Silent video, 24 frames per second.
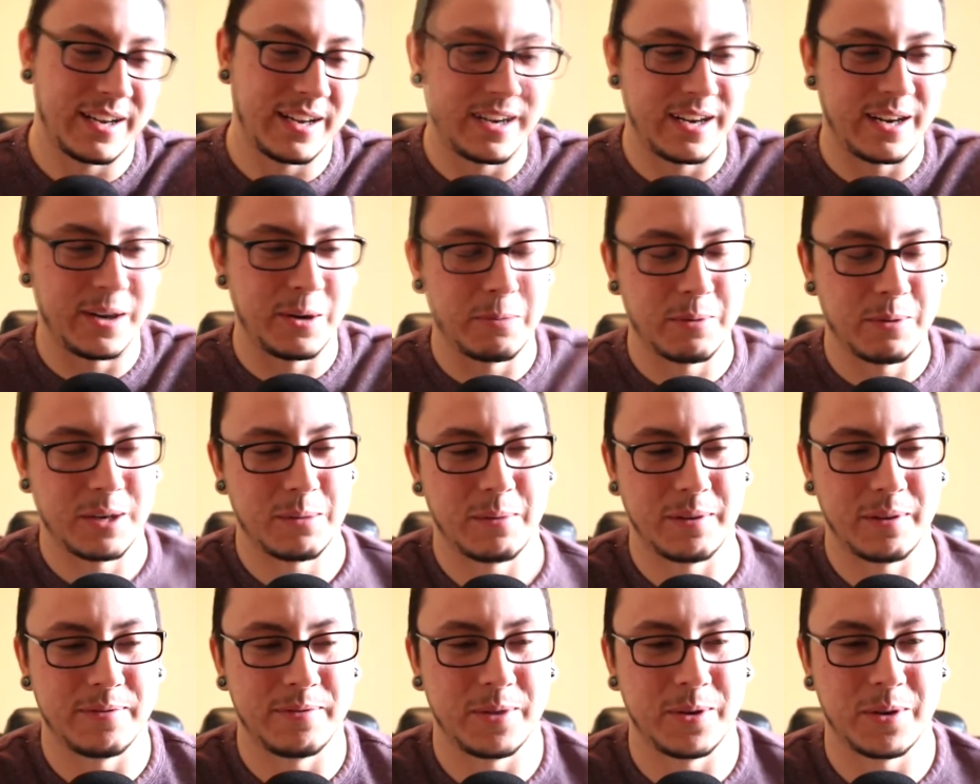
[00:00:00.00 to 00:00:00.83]
and I
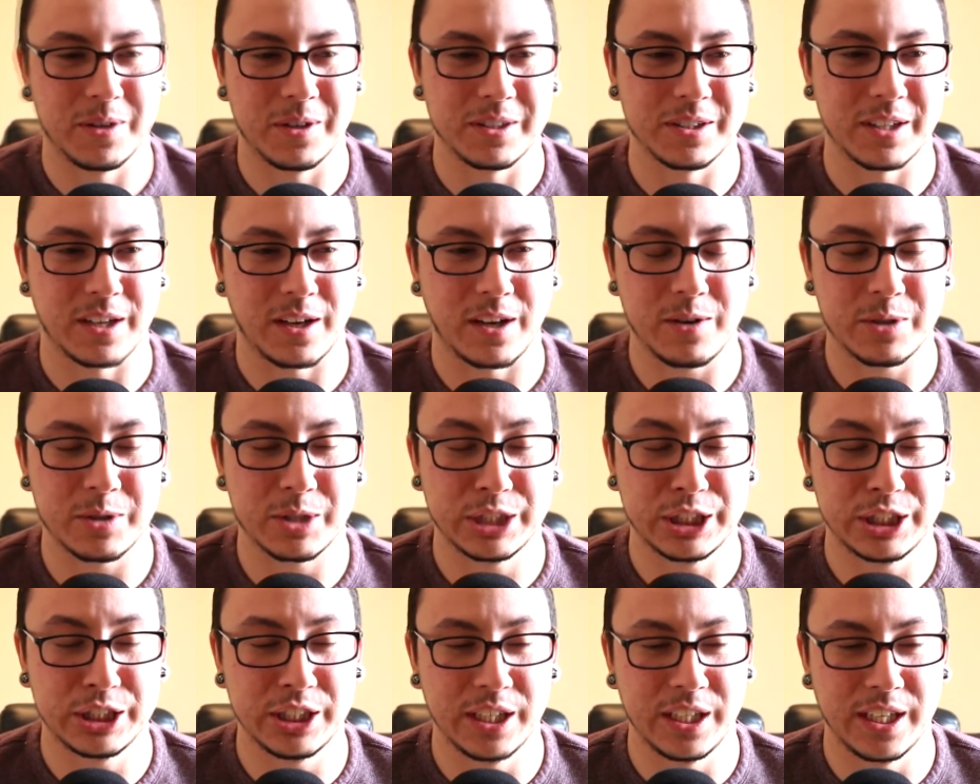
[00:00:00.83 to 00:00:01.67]
opened up my phone I was like oh
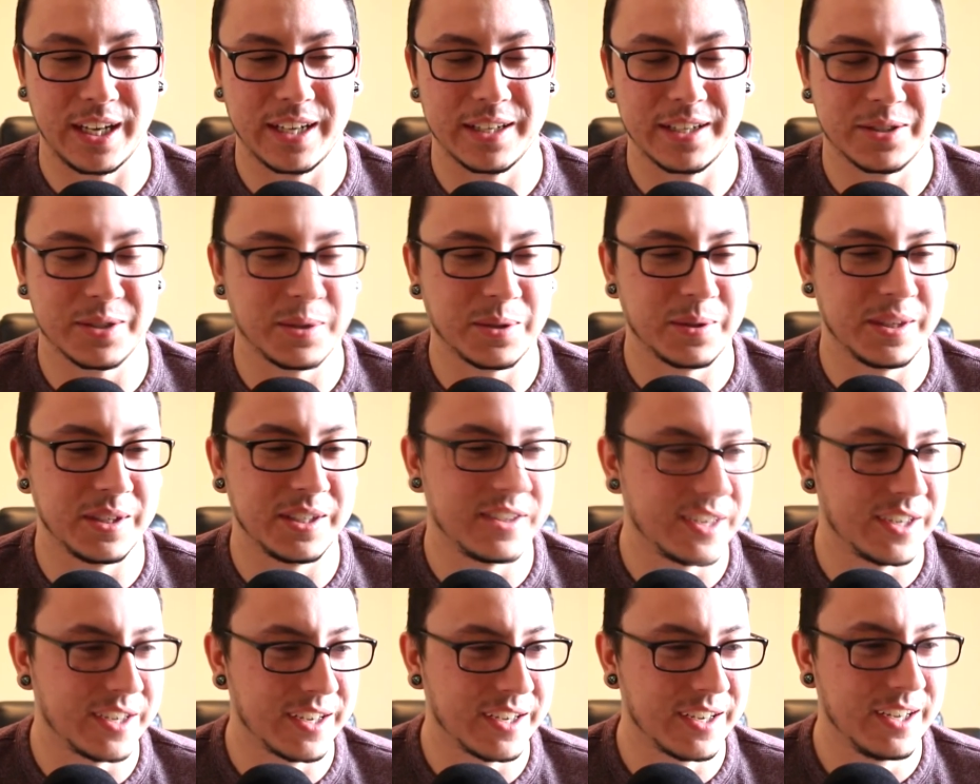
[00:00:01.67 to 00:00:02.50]
shit I hit
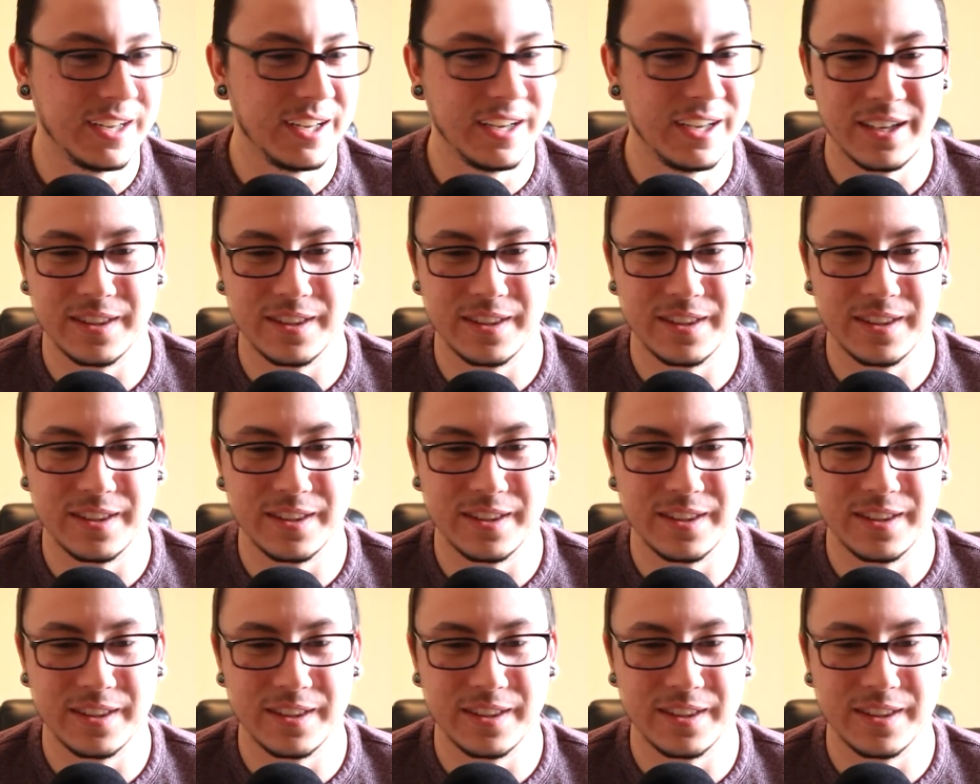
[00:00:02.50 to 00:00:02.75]
200 and